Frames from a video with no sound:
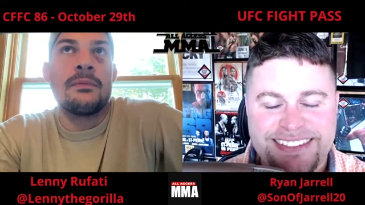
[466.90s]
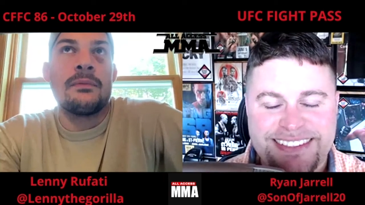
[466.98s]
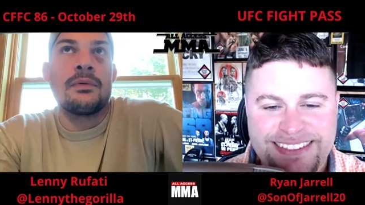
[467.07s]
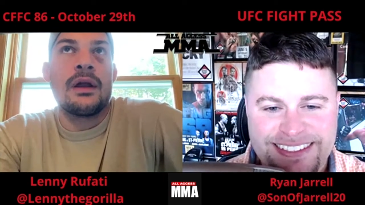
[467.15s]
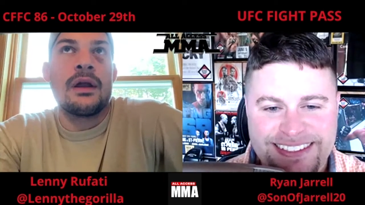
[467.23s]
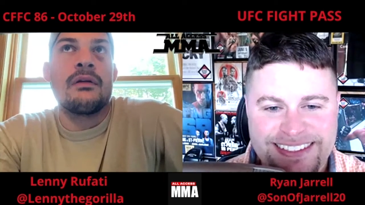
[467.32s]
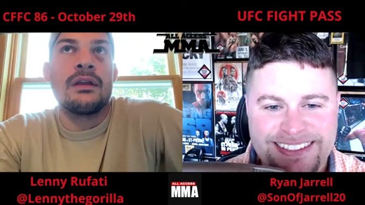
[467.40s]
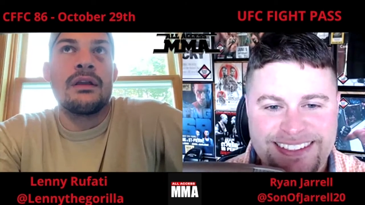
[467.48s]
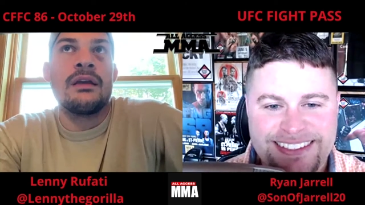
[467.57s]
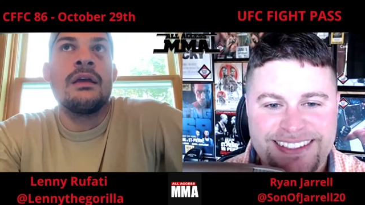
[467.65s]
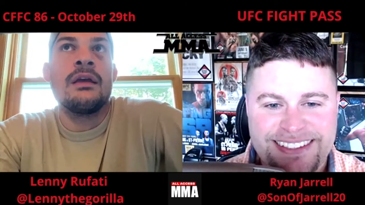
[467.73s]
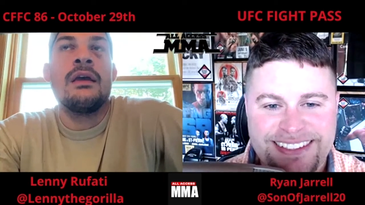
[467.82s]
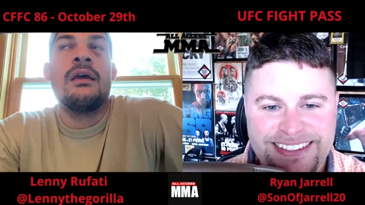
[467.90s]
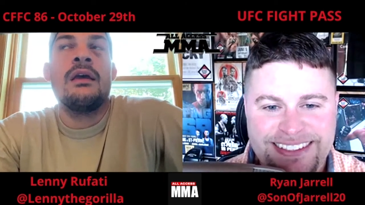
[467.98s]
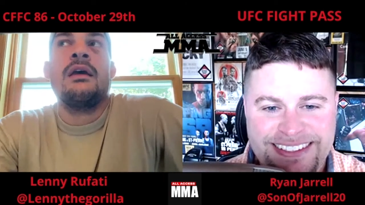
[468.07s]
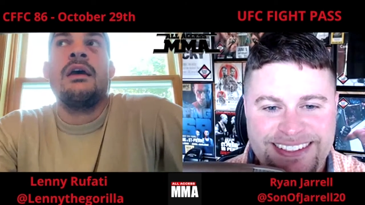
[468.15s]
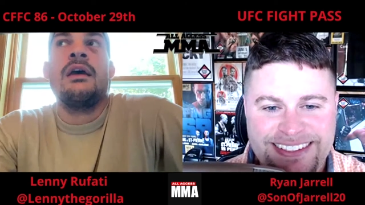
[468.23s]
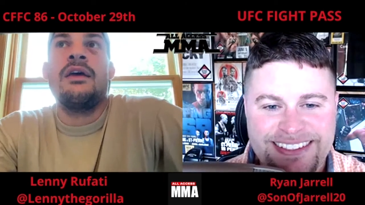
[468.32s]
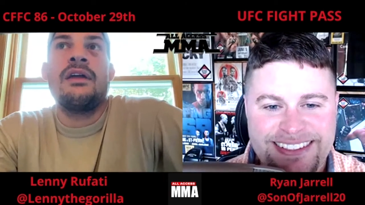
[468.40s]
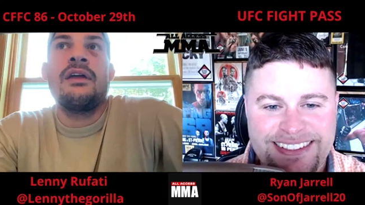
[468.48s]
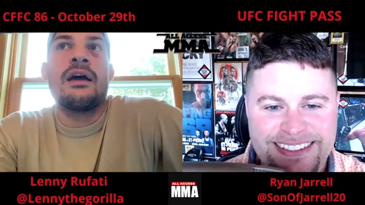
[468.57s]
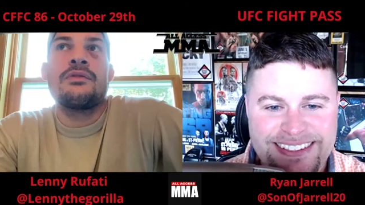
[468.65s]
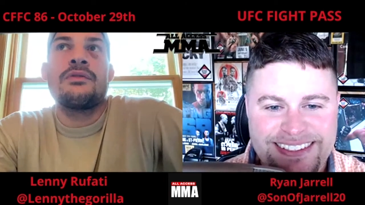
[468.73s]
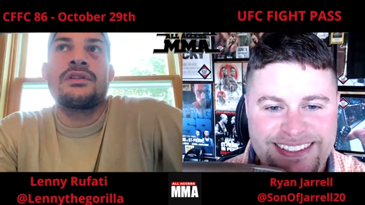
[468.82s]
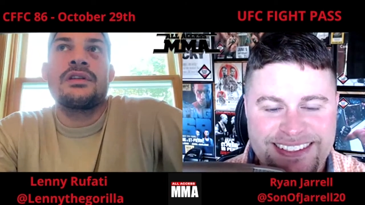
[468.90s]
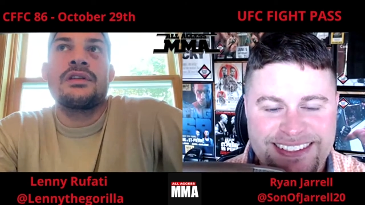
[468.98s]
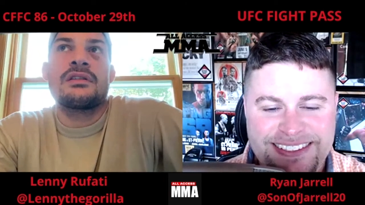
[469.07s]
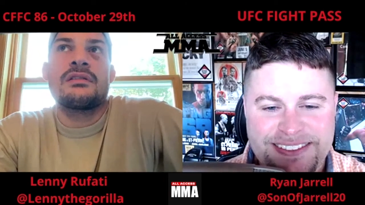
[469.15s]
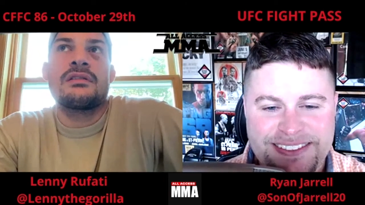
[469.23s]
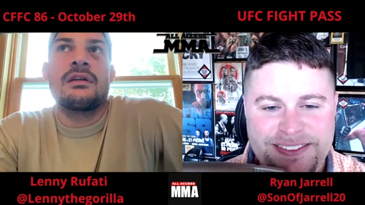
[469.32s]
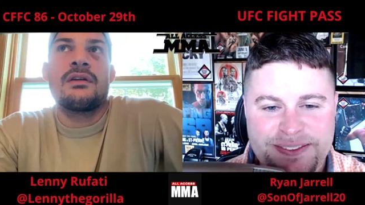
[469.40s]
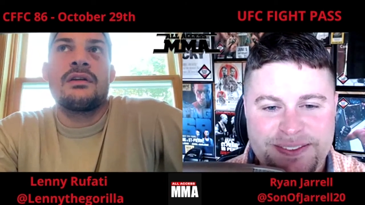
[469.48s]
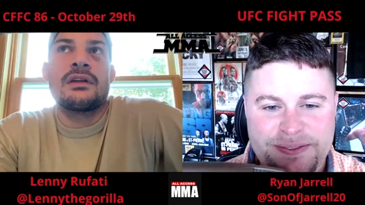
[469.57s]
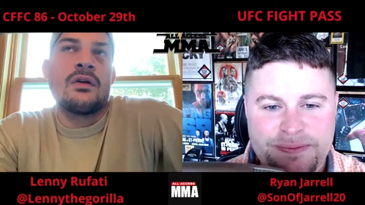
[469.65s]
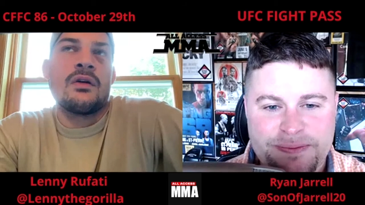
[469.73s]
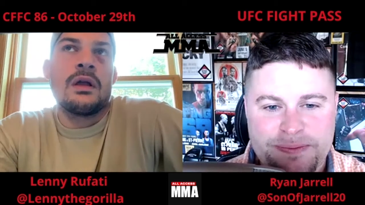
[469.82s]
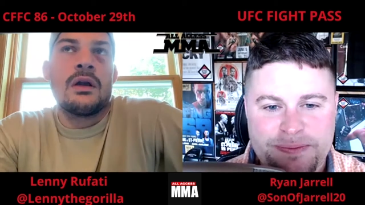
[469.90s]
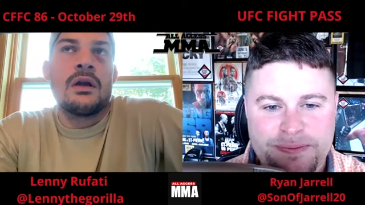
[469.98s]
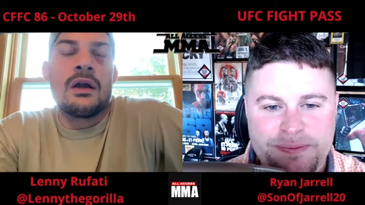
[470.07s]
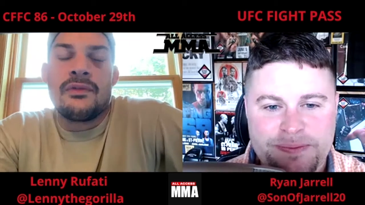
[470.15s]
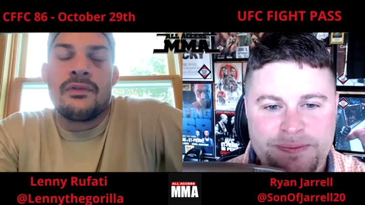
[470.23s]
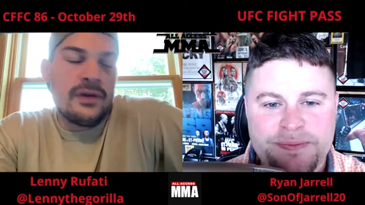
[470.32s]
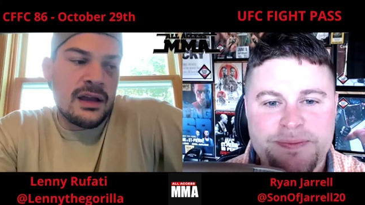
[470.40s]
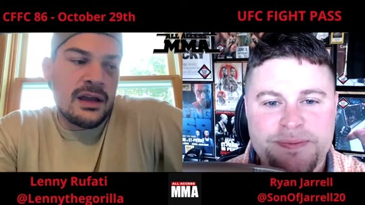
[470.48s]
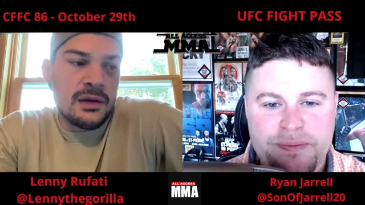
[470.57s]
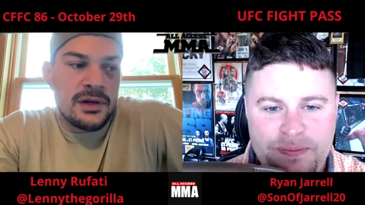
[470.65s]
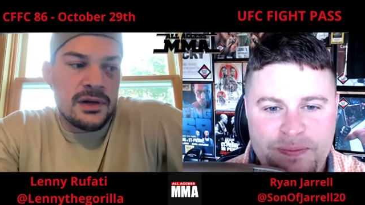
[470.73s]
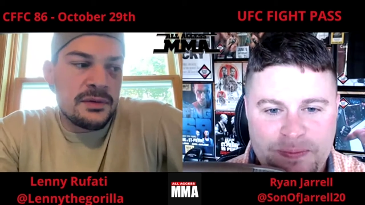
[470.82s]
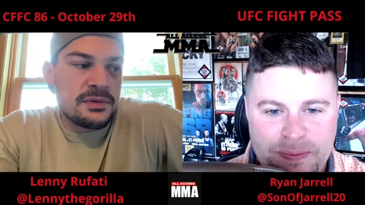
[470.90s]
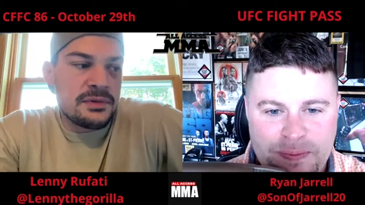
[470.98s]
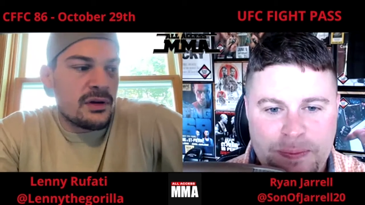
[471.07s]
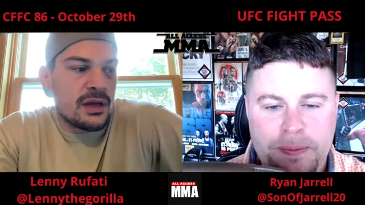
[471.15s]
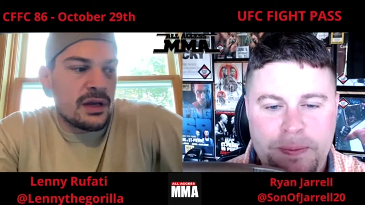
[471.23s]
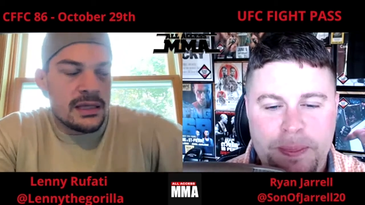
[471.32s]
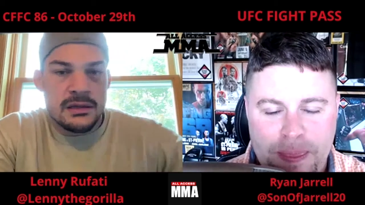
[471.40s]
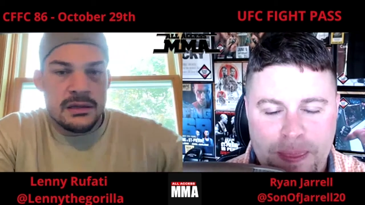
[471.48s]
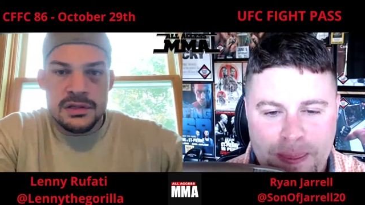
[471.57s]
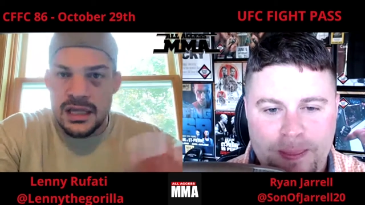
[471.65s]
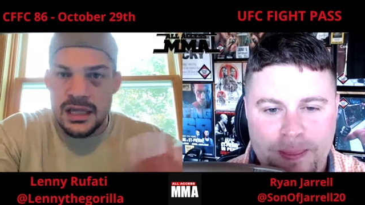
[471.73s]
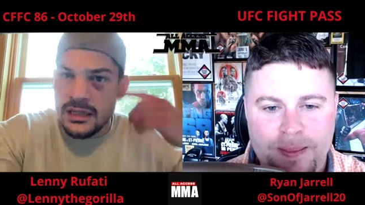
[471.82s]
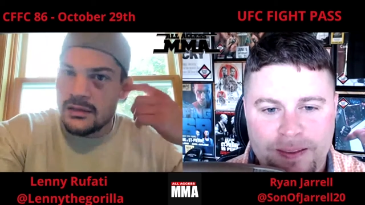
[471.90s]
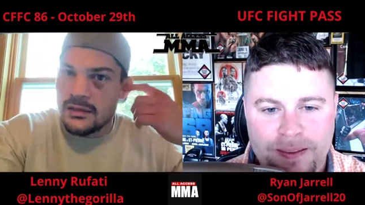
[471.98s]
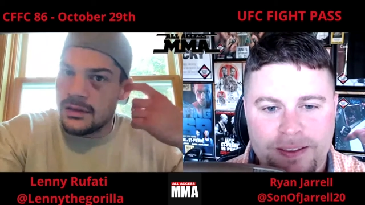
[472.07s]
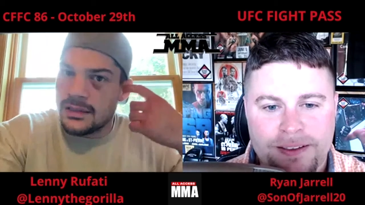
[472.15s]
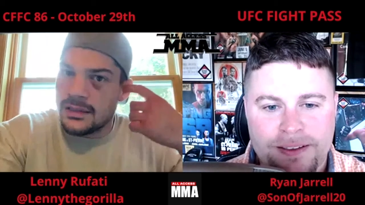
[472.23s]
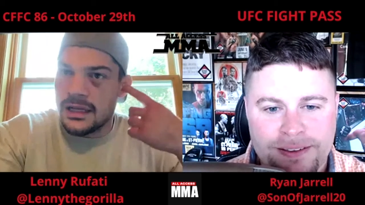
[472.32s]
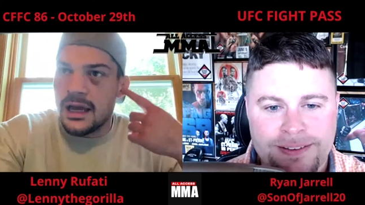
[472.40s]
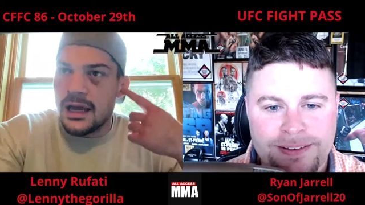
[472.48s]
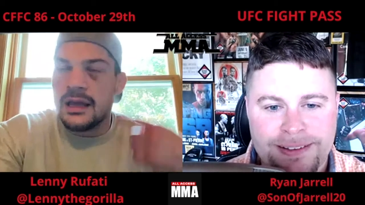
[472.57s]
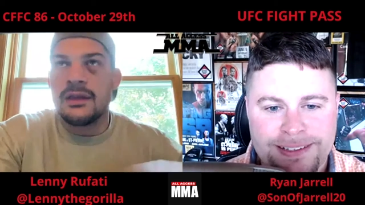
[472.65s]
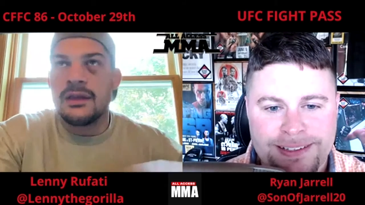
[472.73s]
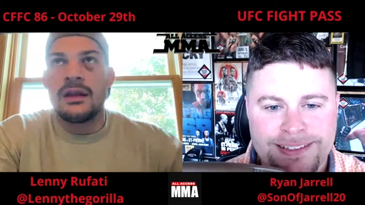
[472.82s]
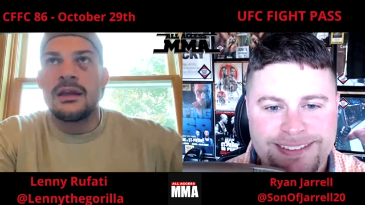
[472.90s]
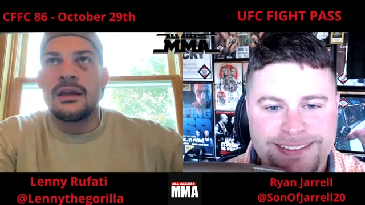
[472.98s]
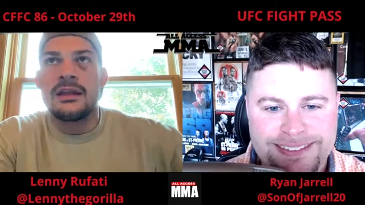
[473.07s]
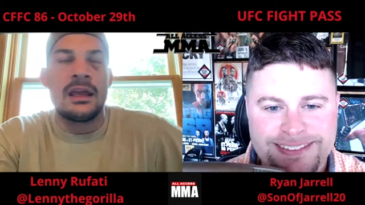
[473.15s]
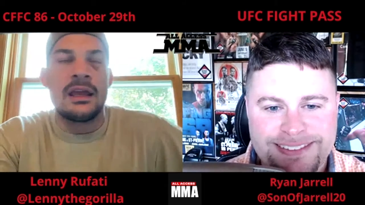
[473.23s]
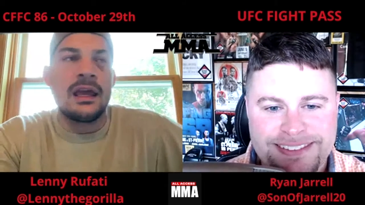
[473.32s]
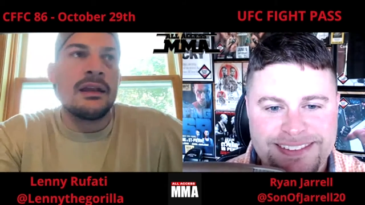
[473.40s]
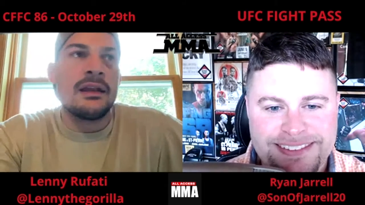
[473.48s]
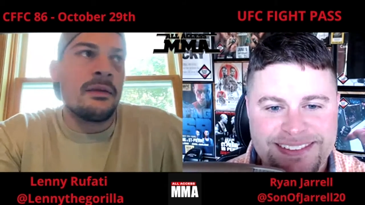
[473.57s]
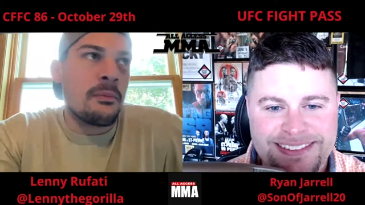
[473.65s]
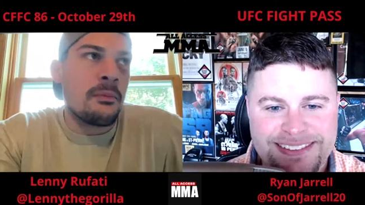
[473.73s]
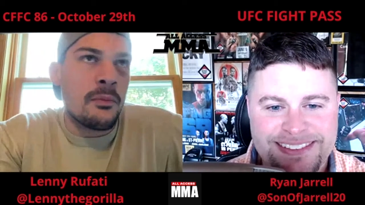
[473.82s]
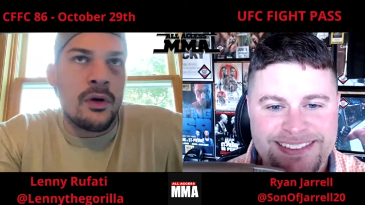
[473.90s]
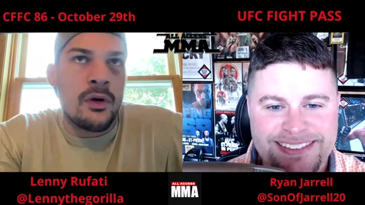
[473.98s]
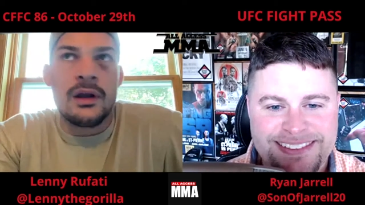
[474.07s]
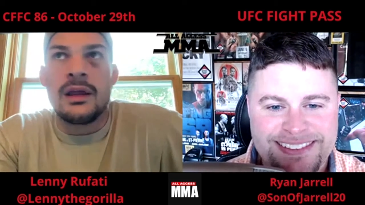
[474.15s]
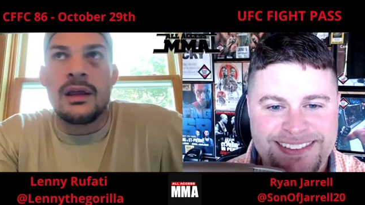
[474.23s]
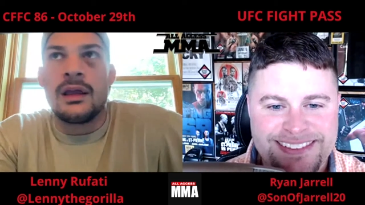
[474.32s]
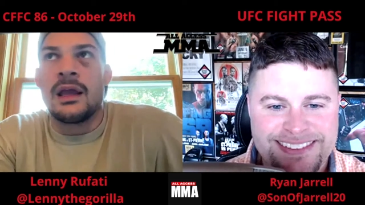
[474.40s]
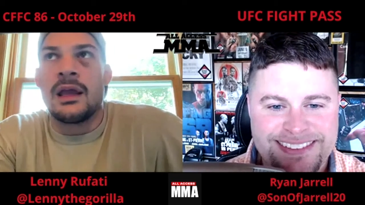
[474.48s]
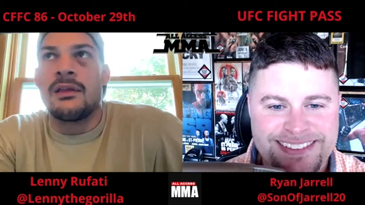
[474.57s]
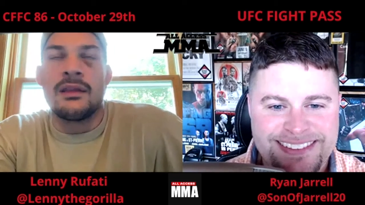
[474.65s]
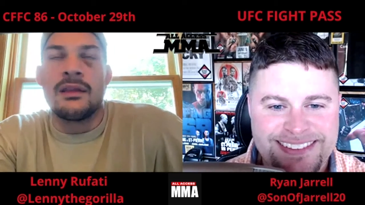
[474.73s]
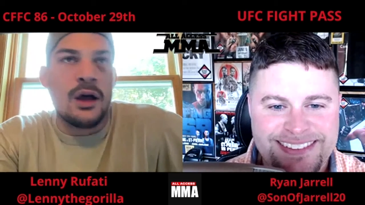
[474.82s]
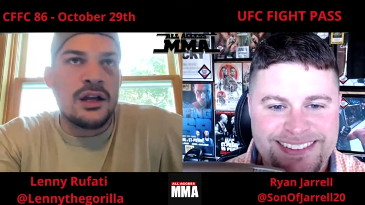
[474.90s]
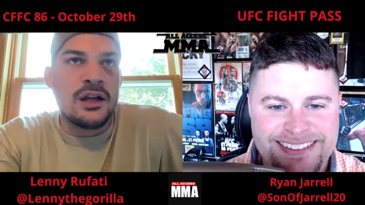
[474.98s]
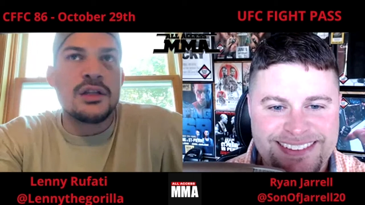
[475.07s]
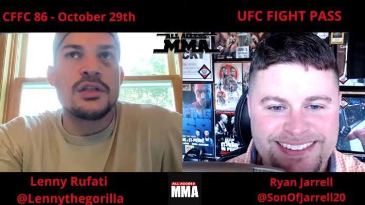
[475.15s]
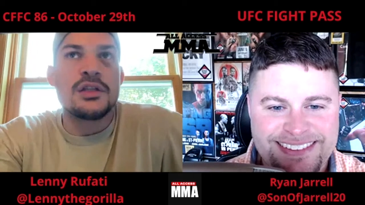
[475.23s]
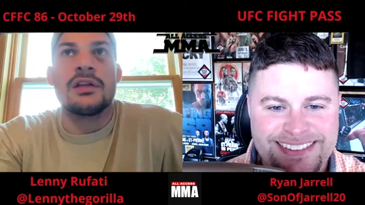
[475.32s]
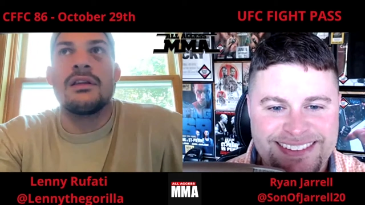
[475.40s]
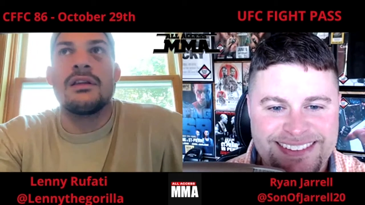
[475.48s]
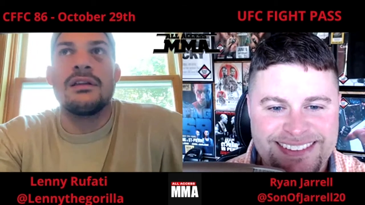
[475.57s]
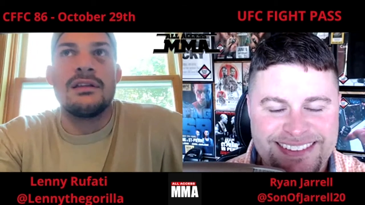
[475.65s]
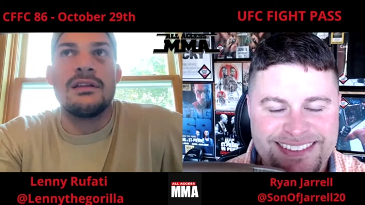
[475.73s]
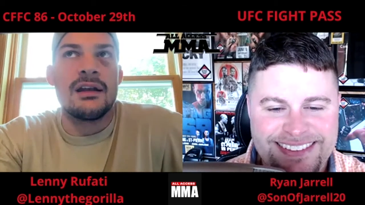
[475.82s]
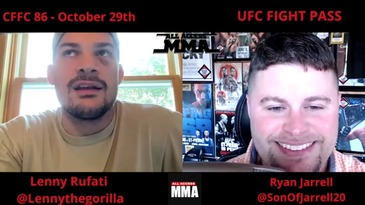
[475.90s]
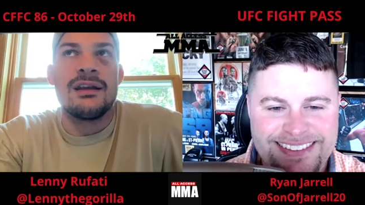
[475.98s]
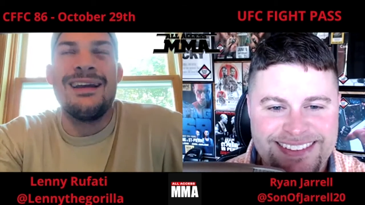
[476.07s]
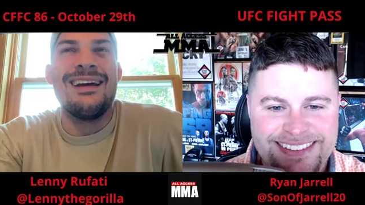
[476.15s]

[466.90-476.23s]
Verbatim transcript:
Speaker 1: temporarily. And then I was just, I was like, oh, well, I don't have a fight coming up, so I guess I'll just eat tonight, and then I'll eat again in the morning, and then lunch, and then dinner.